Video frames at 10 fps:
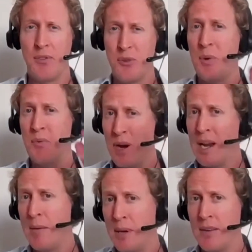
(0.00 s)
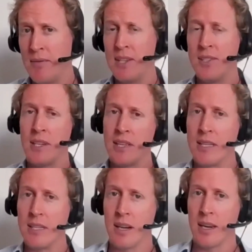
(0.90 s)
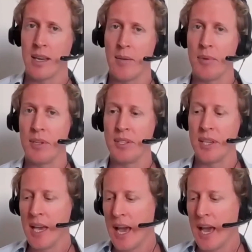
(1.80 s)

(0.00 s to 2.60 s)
should we really be investing in these kind of companies.